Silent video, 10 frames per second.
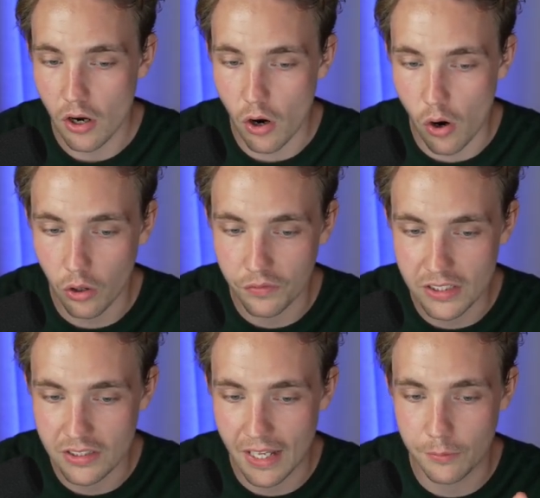all of
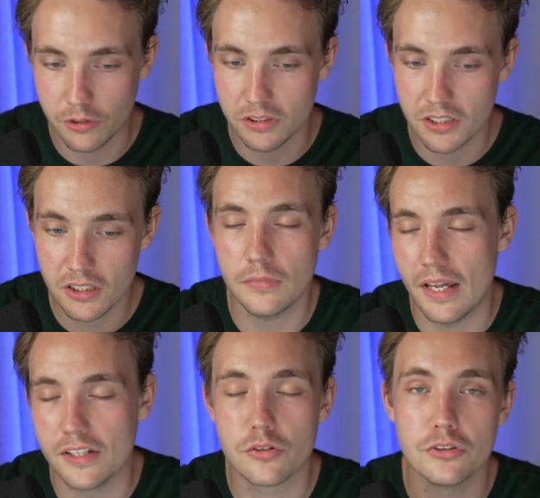these languages here, and
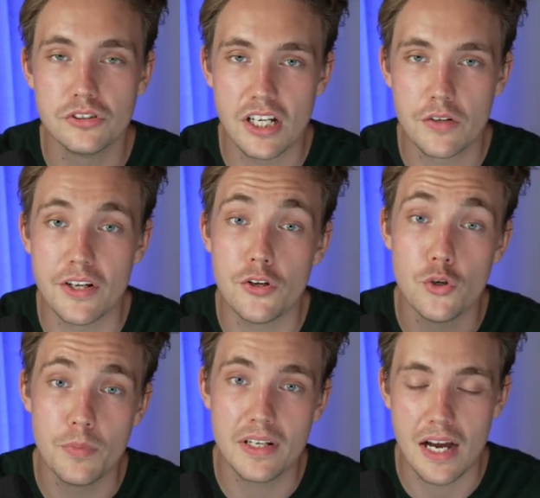it's going to generate
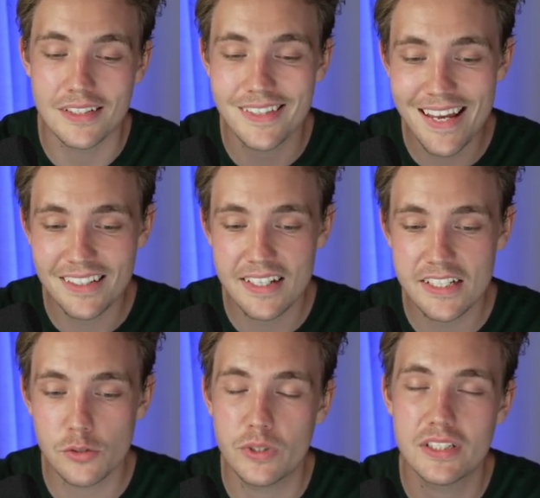humanized
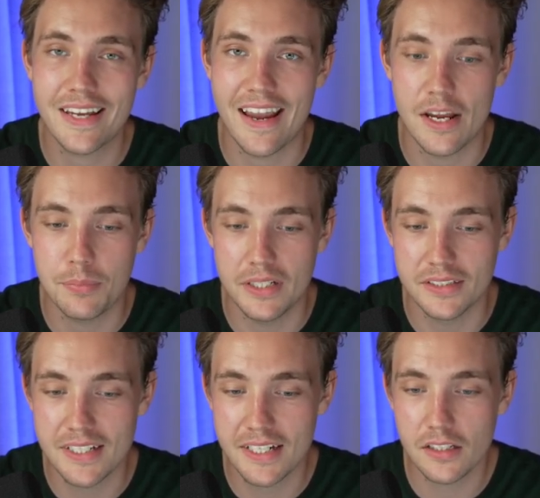essays, which can't be
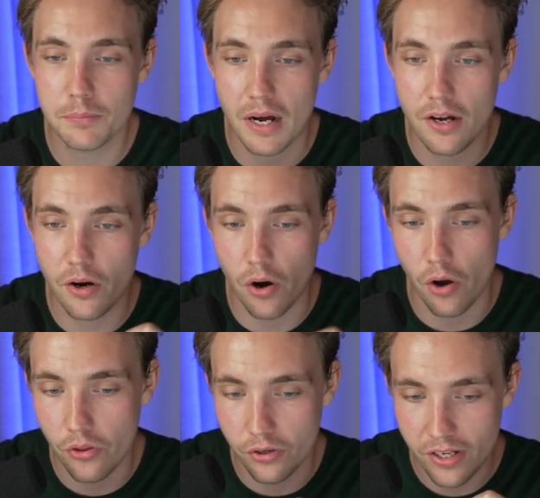detected by
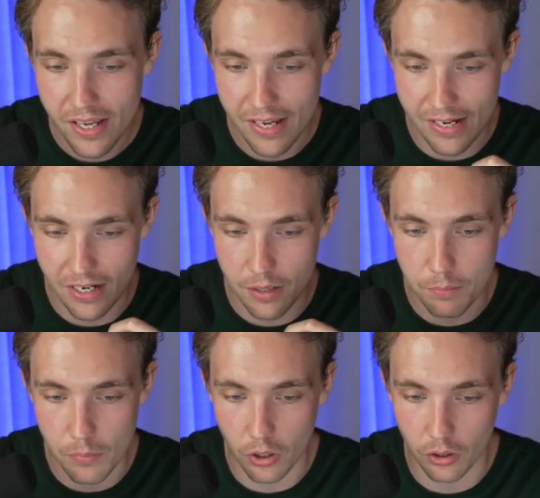other AI
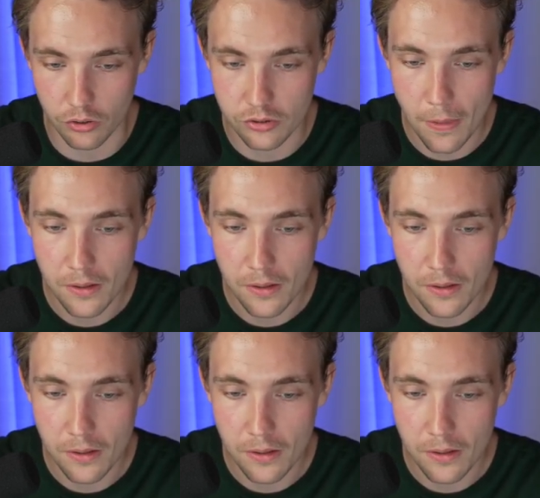models.